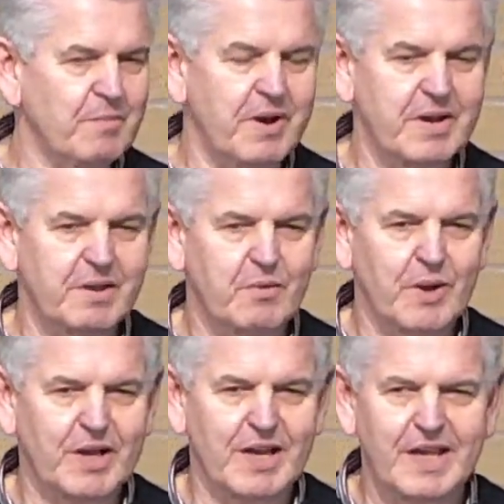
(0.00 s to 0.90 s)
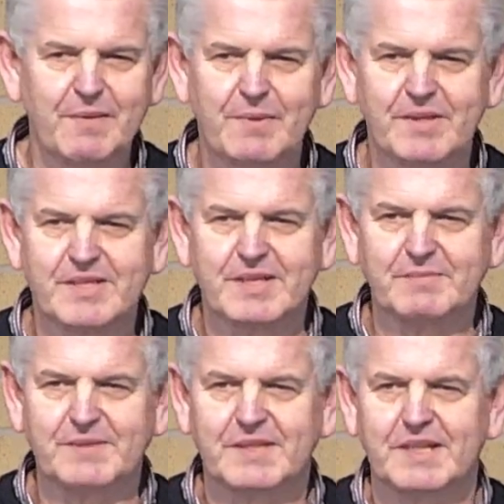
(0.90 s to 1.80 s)
pretty quickly, but
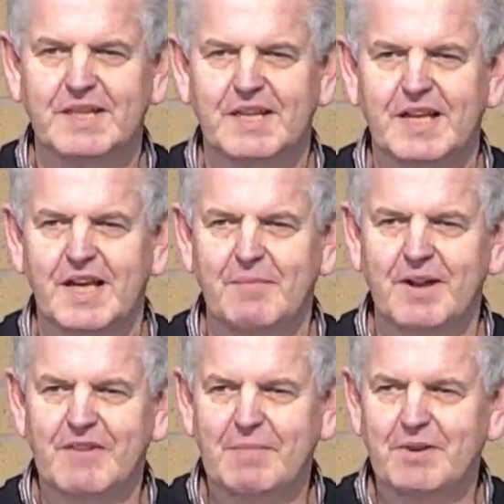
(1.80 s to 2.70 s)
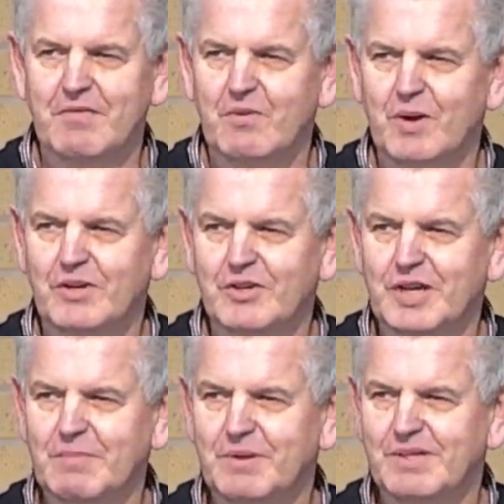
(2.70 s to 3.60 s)
um, it might have happened over one
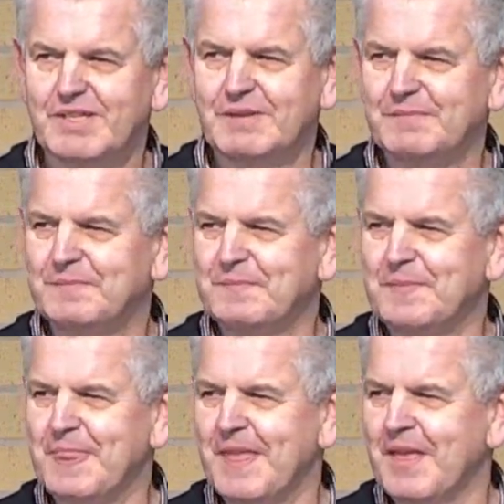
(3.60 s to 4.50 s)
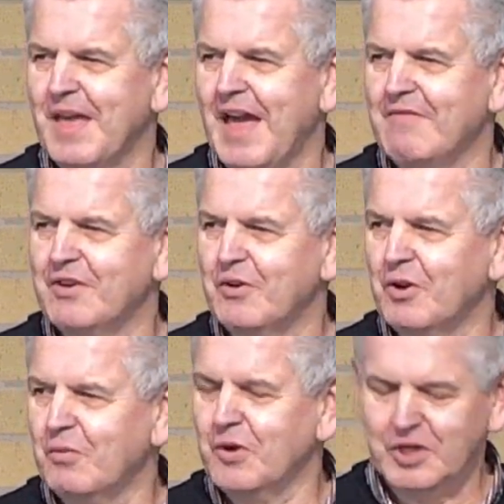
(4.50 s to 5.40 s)
drink. But um, have you got
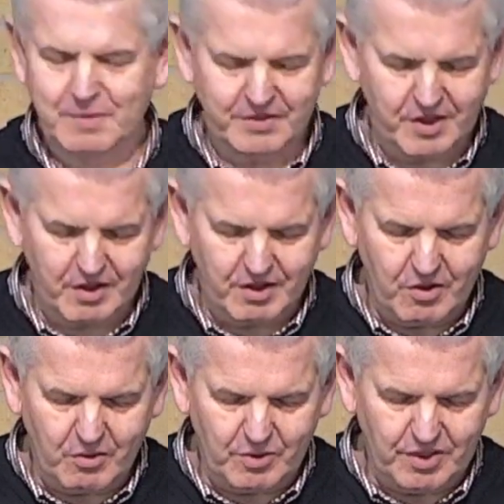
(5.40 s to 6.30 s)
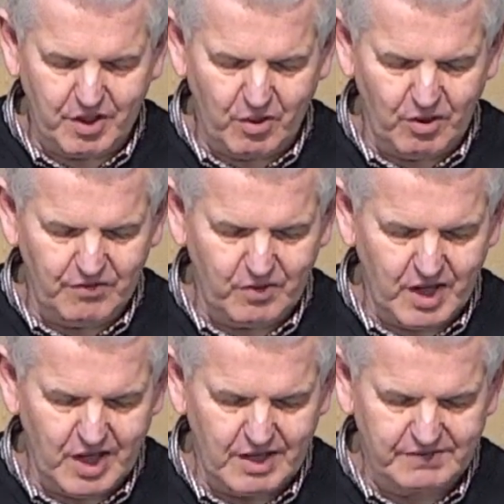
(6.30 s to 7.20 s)
on worshipping God with the whole of your
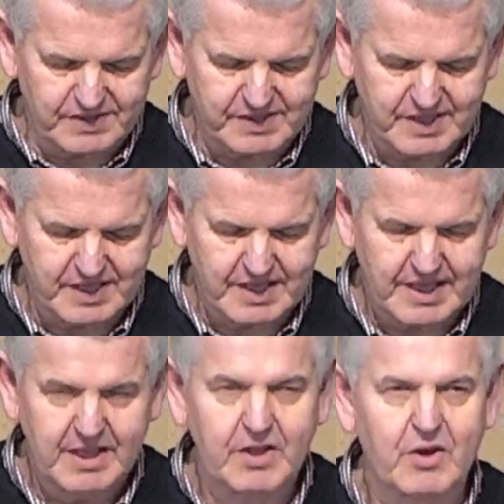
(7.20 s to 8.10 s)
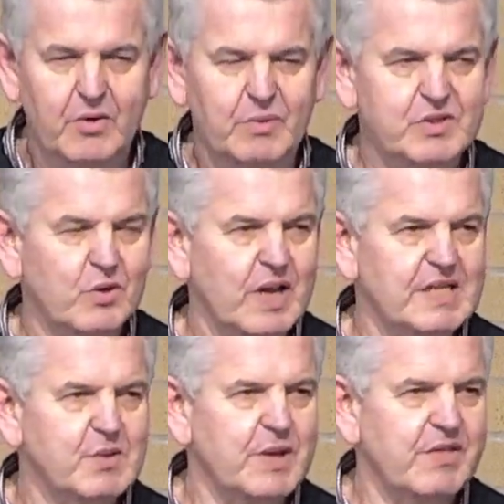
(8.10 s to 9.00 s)
lives? We saw
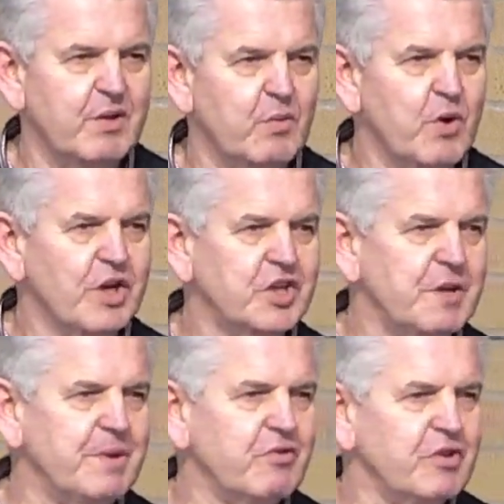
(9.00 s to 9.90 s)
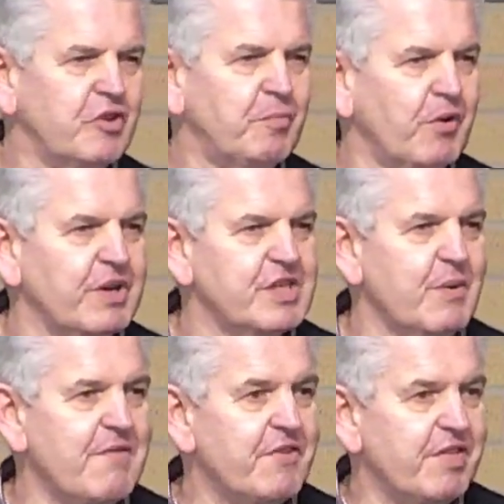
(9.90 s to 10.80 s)
last week that worship is responding to
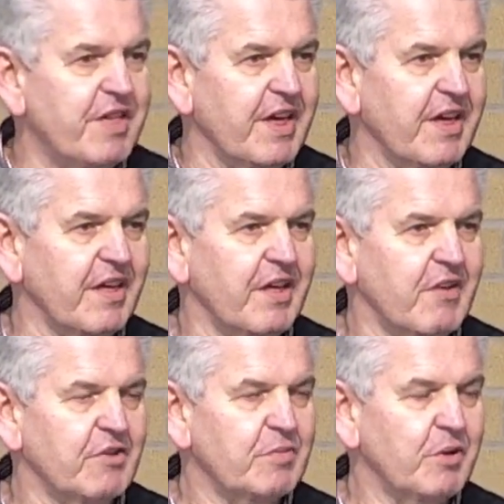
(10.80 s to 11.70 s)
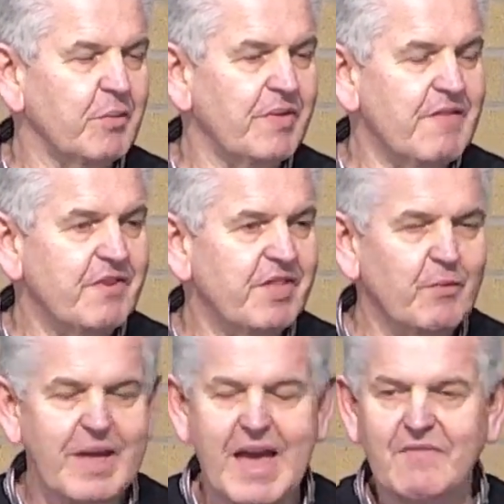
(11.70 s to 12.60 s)
everything, responding with everything
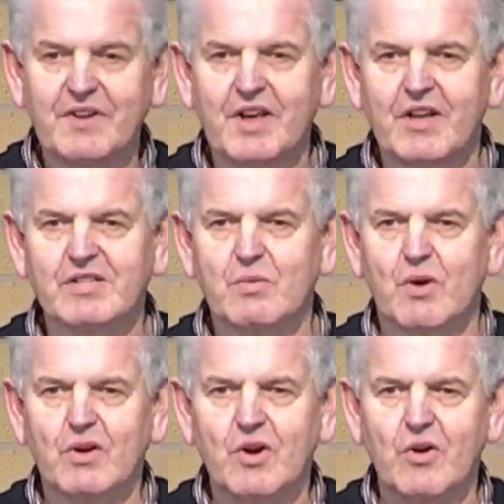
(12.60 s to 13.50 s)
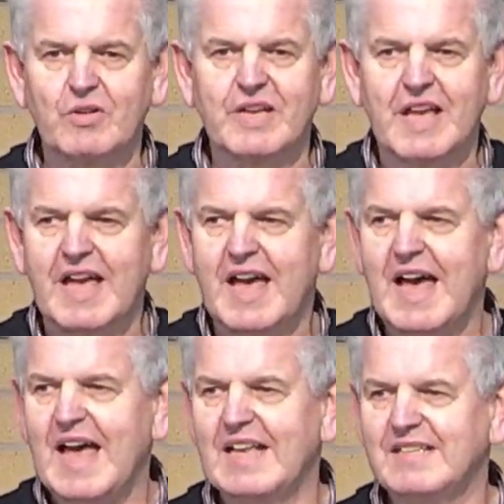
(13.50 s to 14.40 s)
we have and are to what God
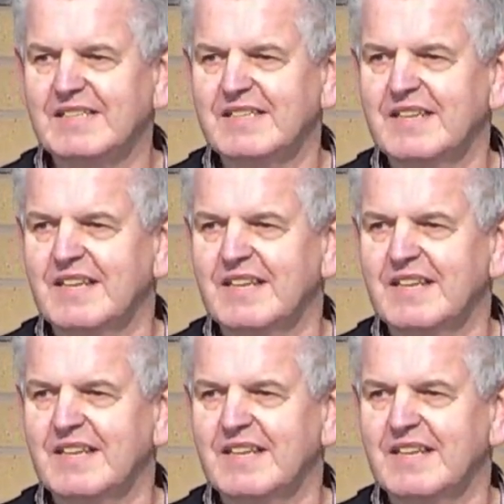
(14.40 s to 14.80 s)
has